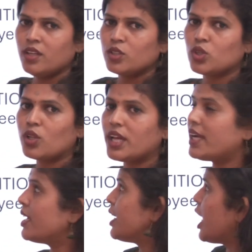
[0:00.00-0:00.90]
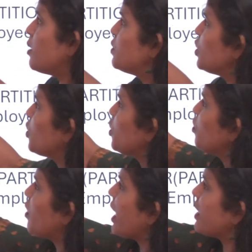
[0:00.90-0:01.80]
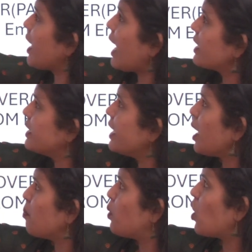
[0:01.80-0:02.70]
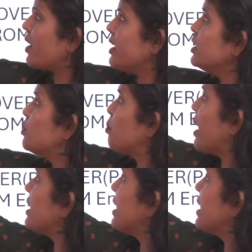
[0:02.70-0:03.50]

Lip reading: so that it helps you to rank the employees by